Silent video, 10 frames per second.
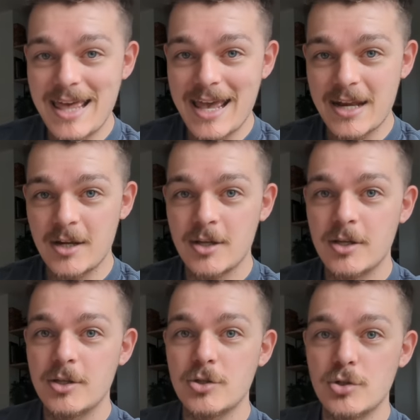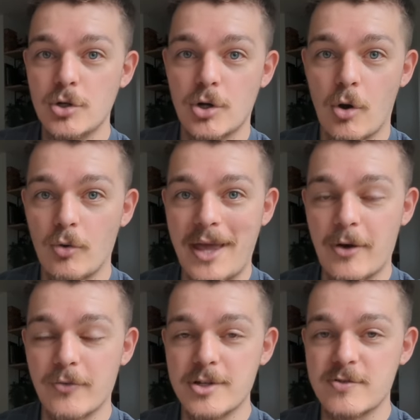then you do your cold
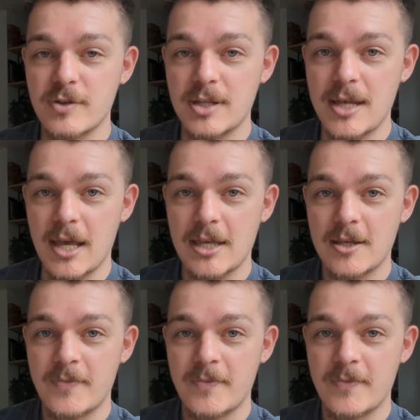outreach for the day.